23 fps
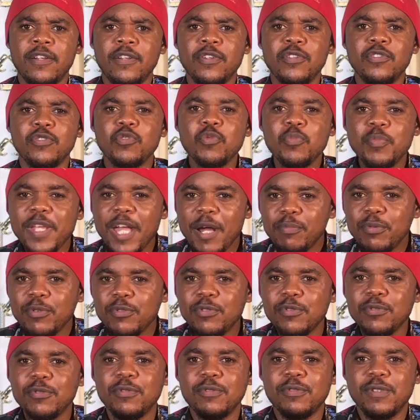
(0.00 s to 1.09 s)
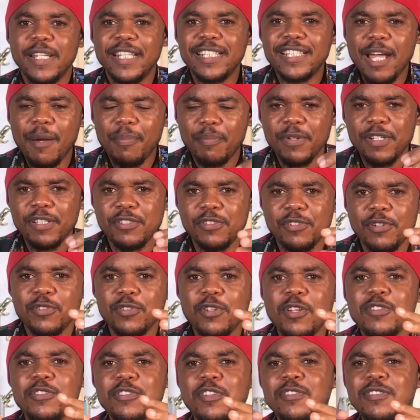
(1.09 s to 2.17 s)
to be able to interpret the shot.
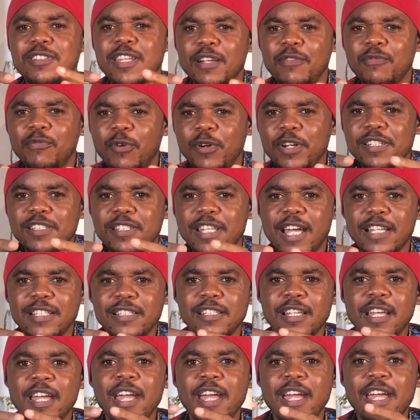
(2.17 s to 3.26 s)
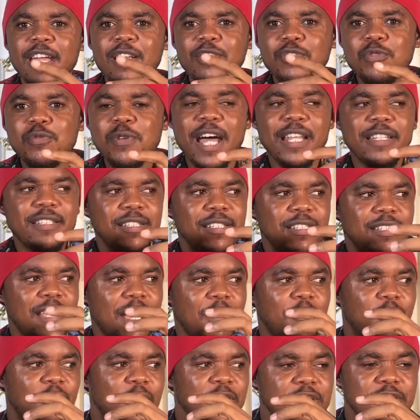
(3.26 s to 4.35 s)
Just take, for instance, two artists are
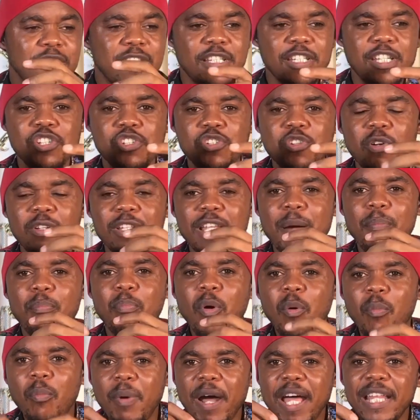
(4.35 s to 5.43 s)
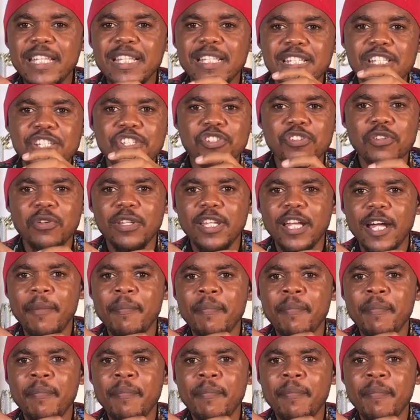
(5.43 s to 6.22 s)
facing each other, bombarding each other,